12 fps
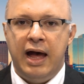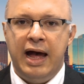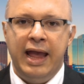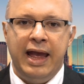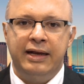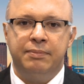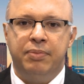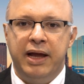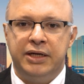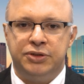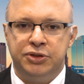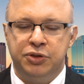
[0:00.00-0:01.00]
I had the
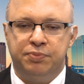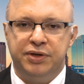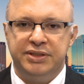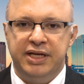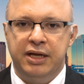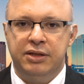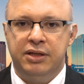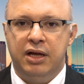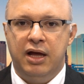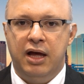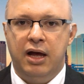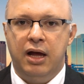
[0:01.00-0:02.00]
pleasure to present
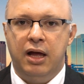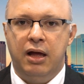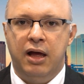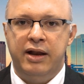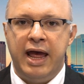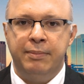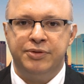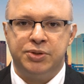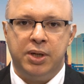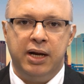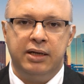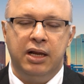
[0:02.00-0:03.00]
an
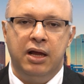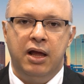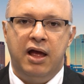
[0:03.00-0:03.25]
abstract